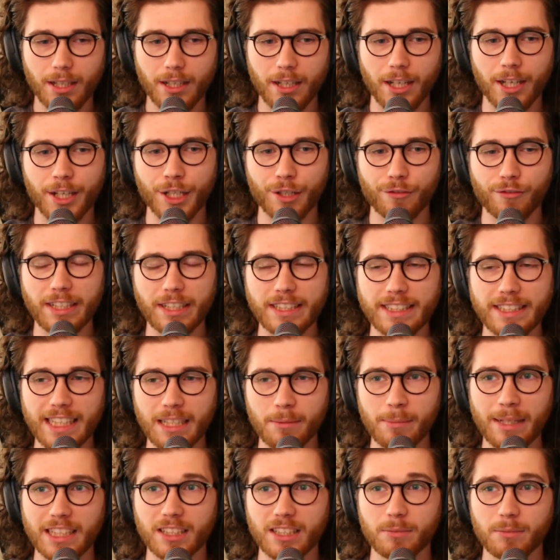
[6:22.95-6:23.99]
And the red
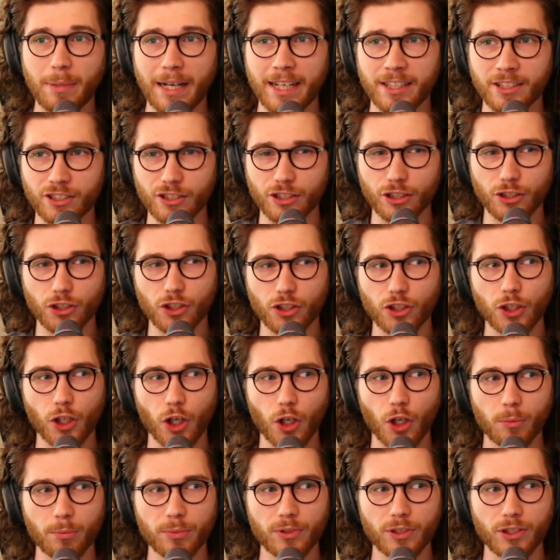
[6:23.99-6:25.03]
team expands the
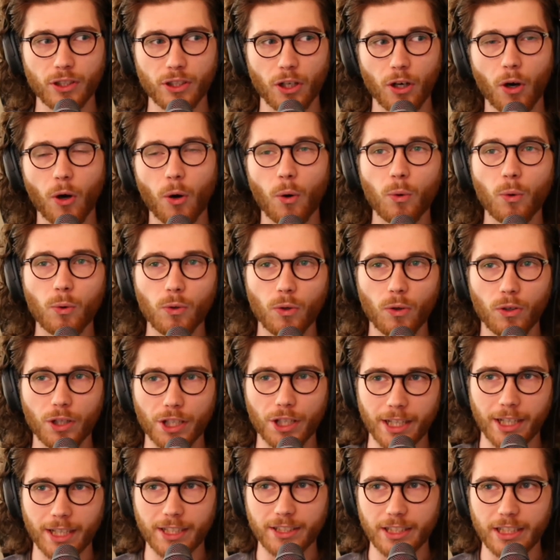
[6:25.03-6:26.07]
scope to the whole
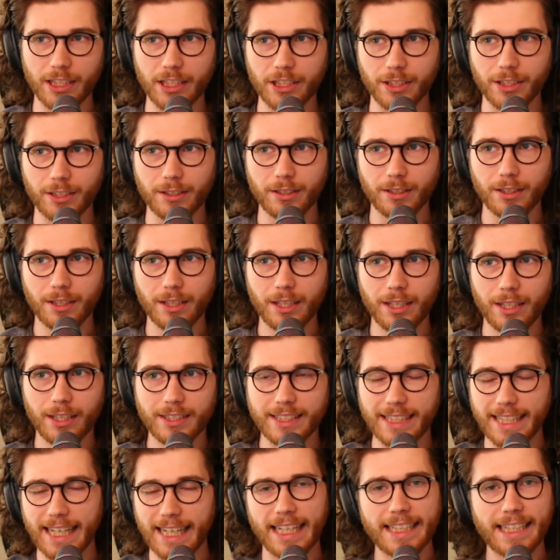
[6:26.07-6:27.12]
organization
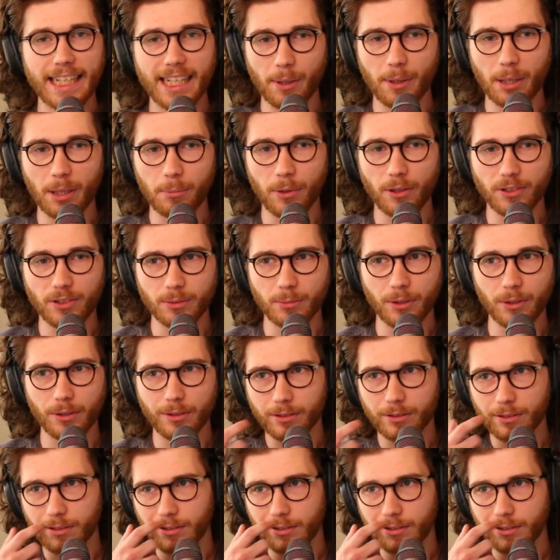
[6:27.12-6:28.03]
to get in any way possible.